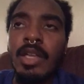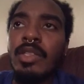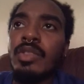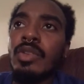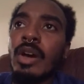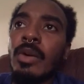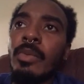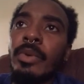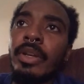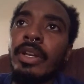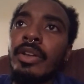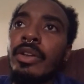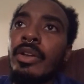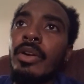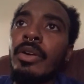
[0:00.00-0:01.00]
So I want
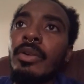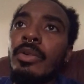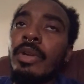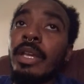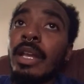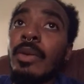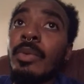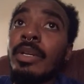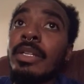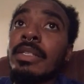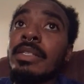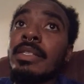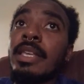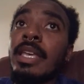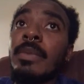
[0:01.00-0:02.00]
to know, and I want to
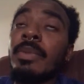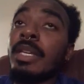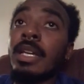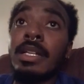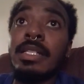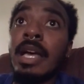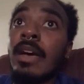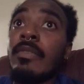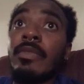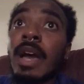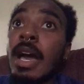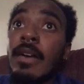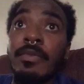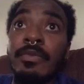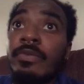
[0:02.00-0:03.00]
say, because
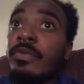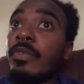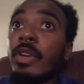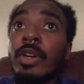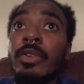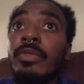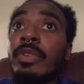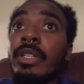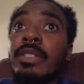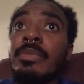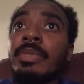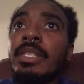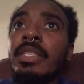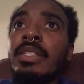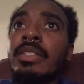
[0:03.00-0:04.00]
I've fell
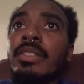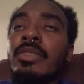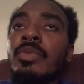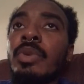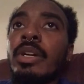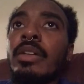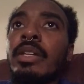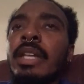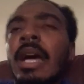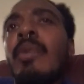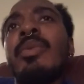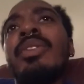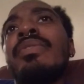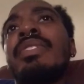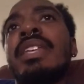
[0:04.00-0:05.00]
victim to this as well, and I
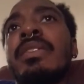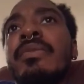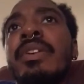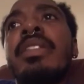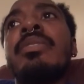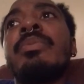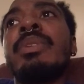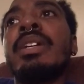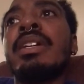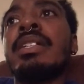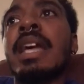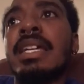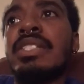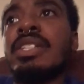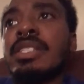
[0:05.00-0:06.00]
wouldn't even say victim
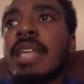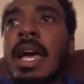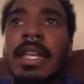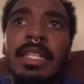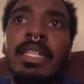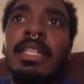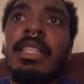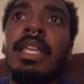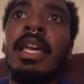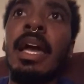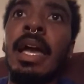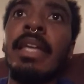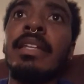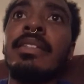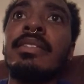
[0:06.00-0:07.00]
because I needed the
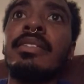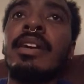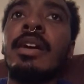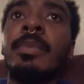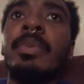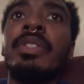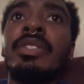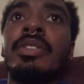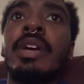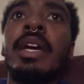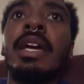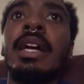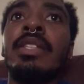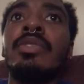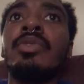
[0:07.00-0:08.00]
guidance up until I
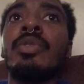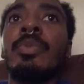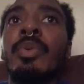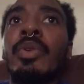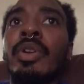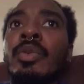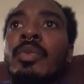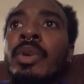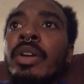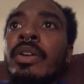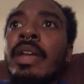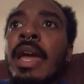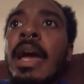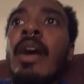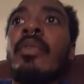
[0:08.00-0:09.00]
got to a point where
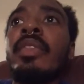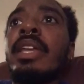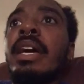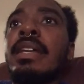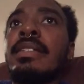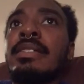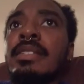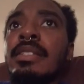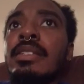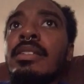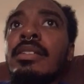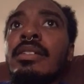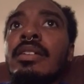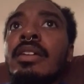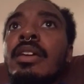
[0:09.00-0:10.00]
now that I
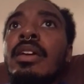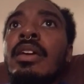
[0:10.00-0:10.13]
seek,